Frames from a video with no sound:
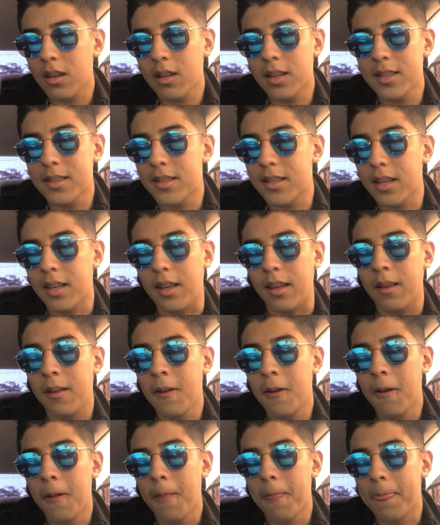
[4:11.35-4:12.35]
Let's see.
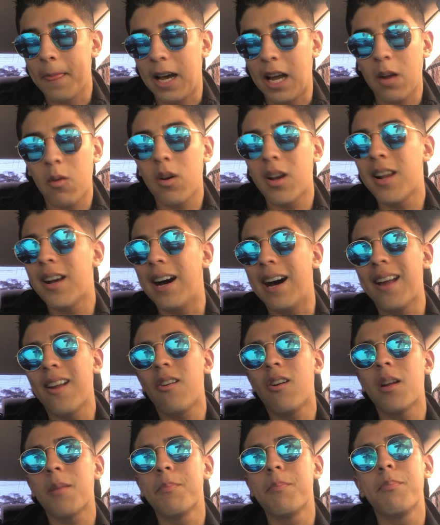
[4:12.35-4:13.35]
I don't
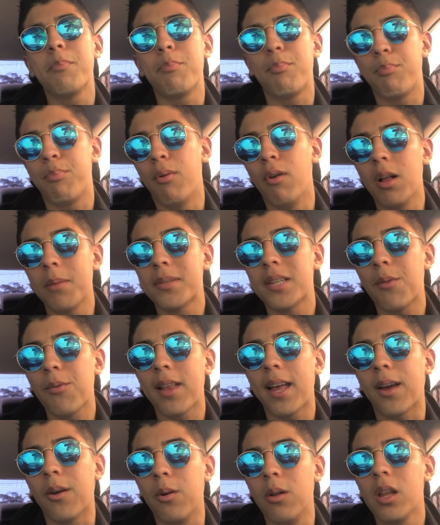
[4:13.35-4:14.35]
want to pull up
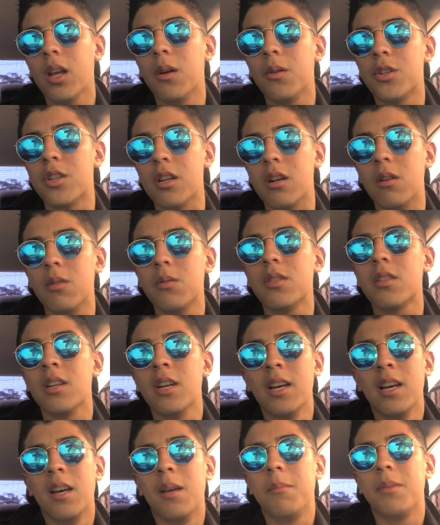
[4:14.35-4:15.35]
someone like Julio Jones
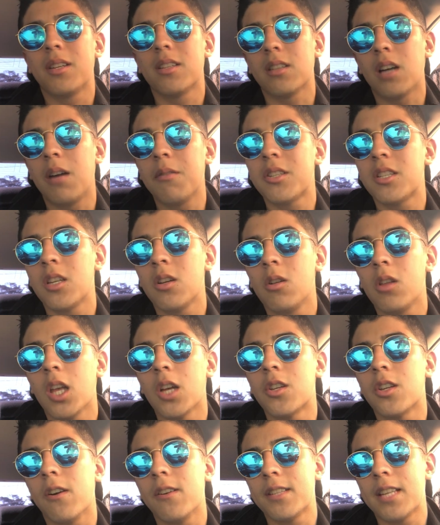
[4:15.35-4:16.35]
because obviously
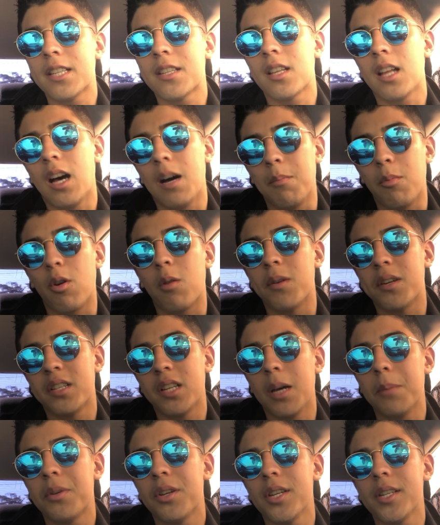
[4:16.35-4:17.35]
Julio Jones has a lot more
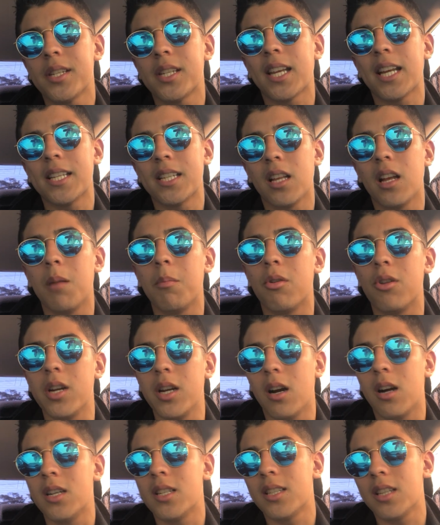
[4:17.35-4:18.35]
receptions and gets a lot more
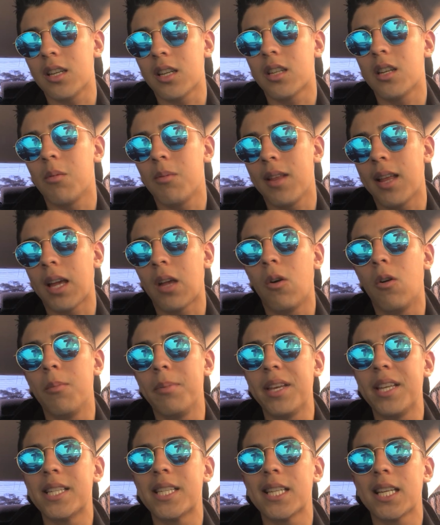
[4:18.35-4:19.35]
yards than someone like Cole
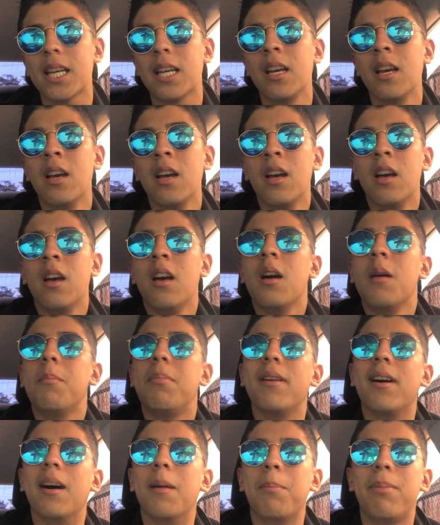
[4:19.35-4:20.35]
Beasley.
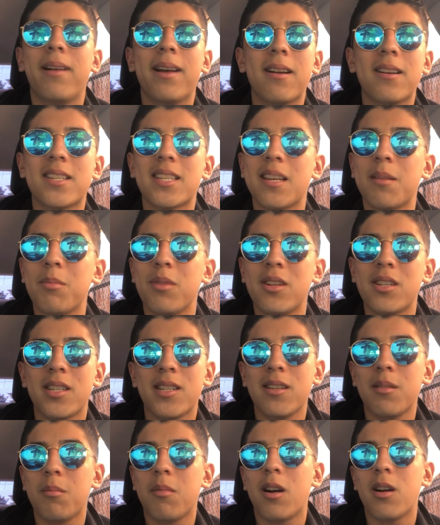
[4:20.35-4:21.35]
But a player similar
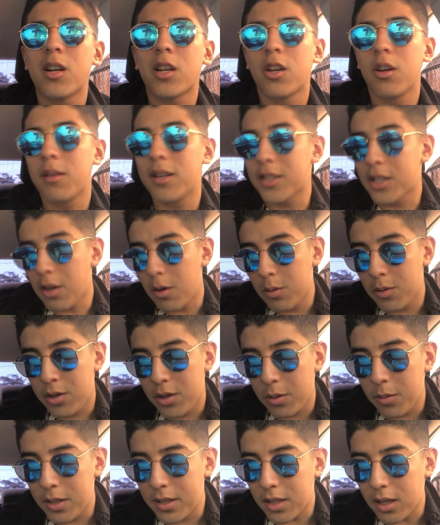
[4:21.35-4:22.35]
to Amari Cooper, let's go
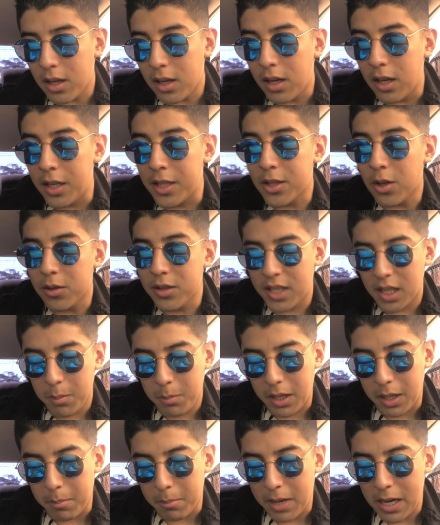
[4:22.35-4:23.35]
to his old
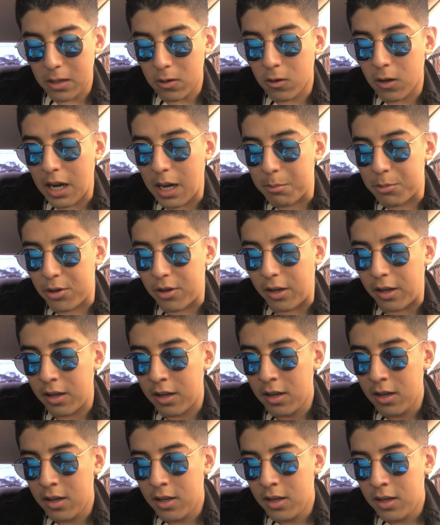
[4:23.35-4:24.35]
teammate, Michael Crabtree,
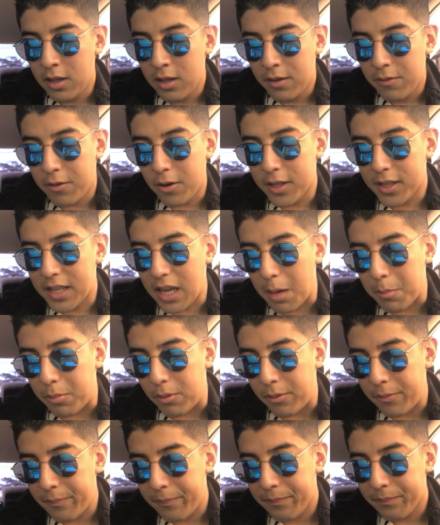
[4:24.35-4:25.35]
for
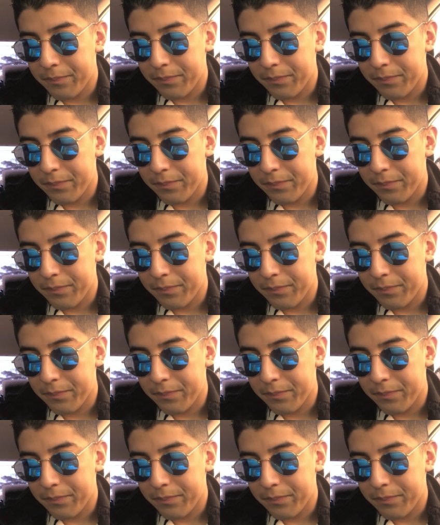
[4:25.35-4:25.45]
example.